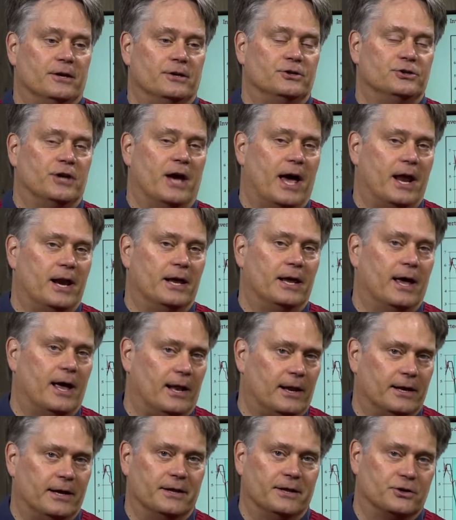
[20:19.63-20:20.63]
Janet
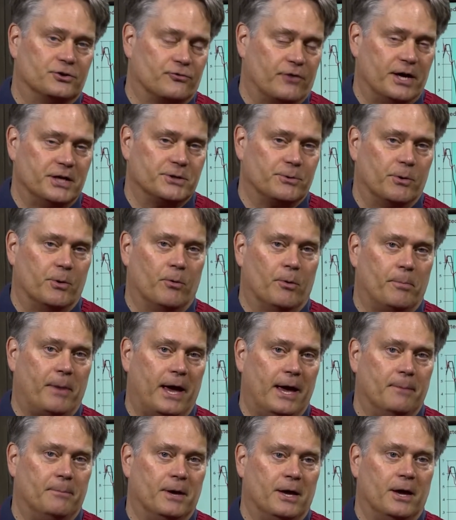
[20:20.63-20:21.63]
Yellen and the Treasury will
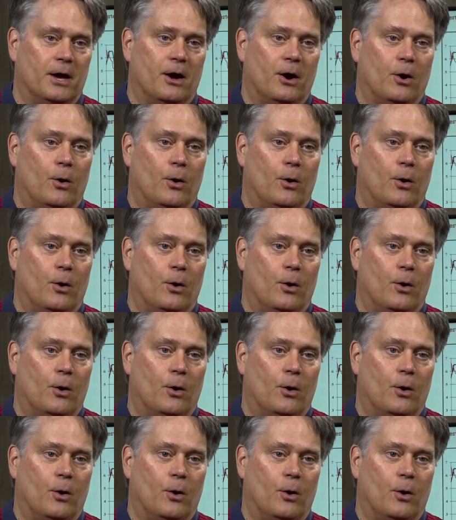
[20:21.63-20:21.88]
pay me